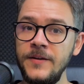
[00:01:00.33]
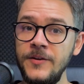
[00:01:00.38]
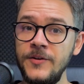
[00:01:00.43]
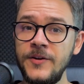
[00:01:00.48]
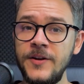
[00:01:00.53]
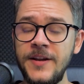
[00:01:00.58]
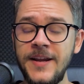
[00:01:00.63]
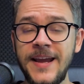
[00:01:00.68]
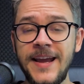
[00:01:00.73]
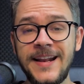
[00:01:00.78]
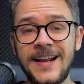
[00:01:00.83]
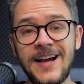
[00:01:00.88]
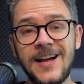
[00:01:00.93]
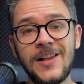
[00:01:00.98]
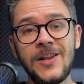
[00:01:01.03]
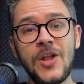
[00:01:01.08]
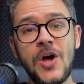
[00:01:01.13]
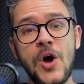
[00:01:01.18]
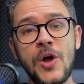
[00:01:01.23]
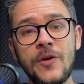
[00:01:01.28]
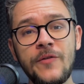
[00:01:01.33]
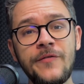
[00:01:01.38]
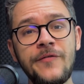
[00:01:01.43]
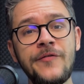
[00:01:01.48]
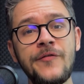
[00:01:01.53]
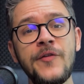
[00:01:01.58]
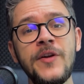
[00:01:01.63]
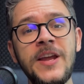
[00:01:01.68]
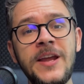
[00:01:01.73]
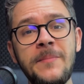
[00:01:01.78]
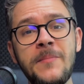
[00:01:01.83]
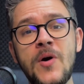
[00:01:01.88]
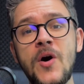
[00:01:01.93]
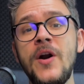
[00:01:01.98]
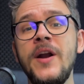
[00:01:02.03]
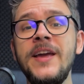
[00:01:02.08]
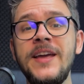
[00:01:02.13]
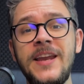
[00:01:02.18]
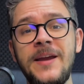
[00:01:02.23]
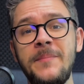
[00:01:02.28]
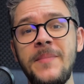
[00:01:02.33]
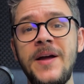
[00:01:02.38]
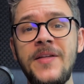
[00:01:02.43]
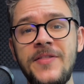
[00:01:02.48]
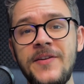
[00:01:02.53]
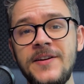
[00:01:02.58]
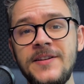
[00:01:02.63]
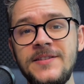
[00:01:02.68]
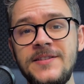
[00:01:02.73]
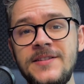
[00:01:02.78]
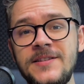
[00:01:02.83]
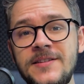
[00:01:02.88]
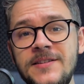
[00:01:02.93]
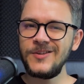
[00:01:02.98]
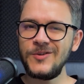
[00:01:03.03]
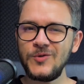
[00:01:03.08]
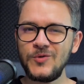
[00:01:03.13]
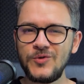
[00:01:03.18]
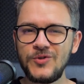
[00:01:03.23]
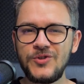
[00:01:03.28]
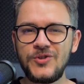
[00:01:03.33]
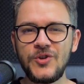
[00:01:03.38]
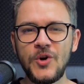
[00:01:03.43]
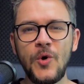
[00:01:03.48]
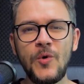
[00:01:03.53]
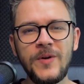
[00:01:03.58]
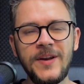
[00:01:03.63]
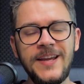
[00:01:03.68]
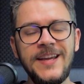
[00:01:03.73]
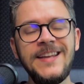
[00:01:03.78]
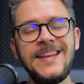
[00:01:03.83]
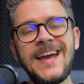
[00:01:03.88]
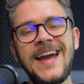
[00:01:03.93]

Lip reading: You're gonna get a lot of free marketing methods. You don't need